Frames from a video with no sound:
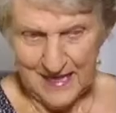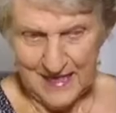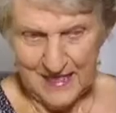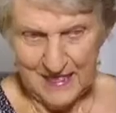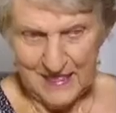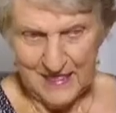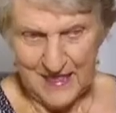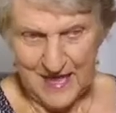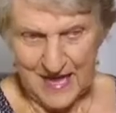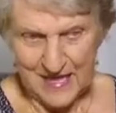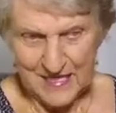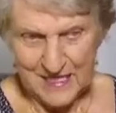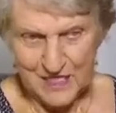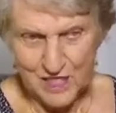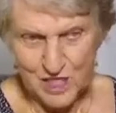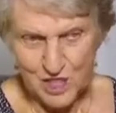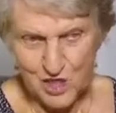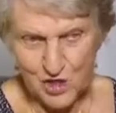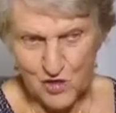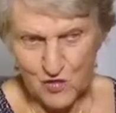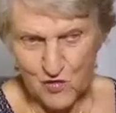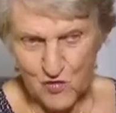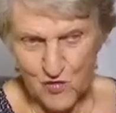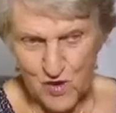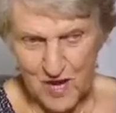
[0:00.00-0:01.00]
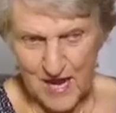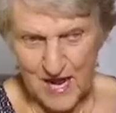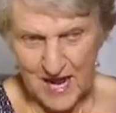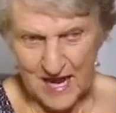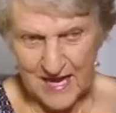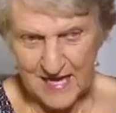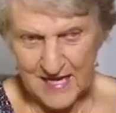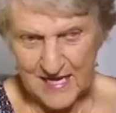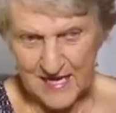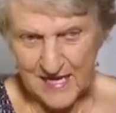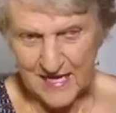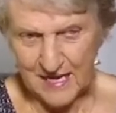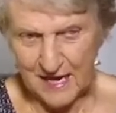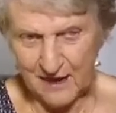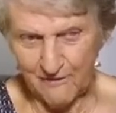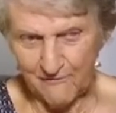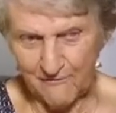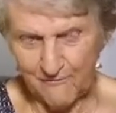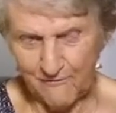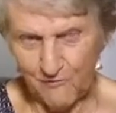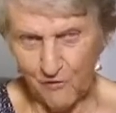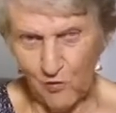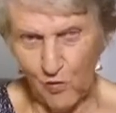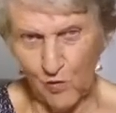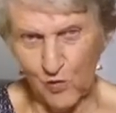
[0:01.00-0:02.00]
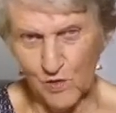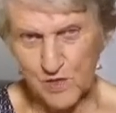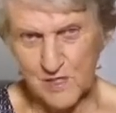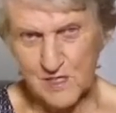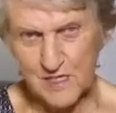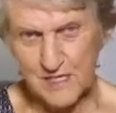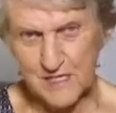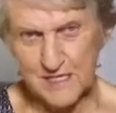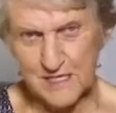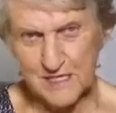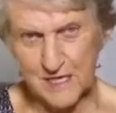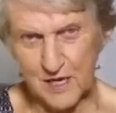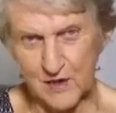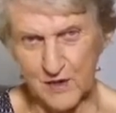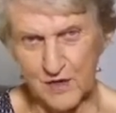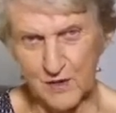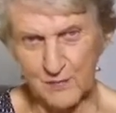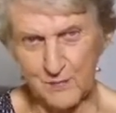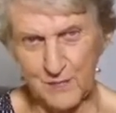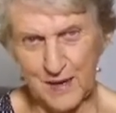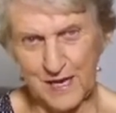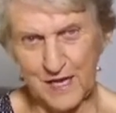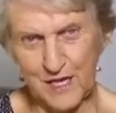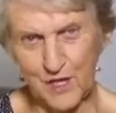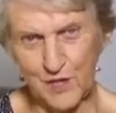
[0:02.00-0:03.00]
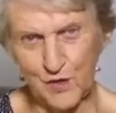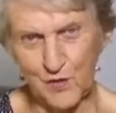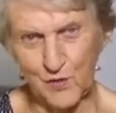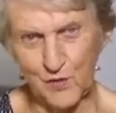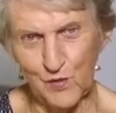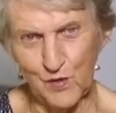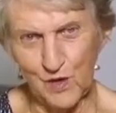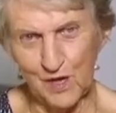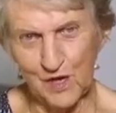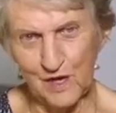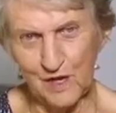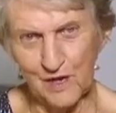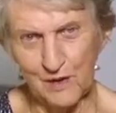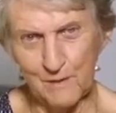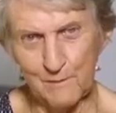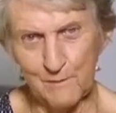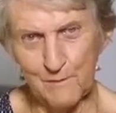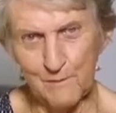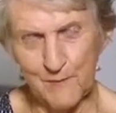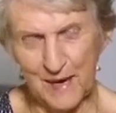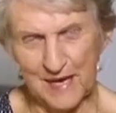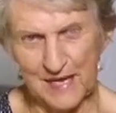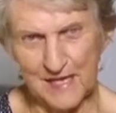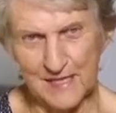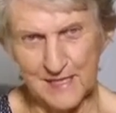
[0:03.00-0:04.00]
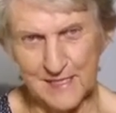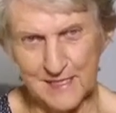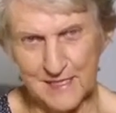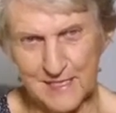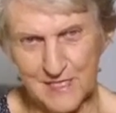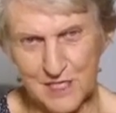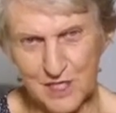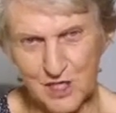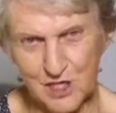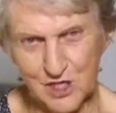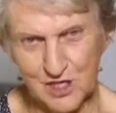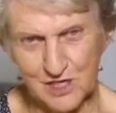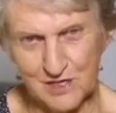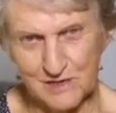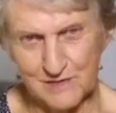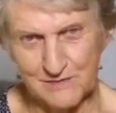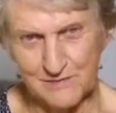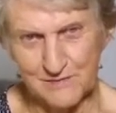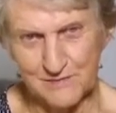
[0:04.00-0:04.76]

that's creating a force that's going to make you make a decision.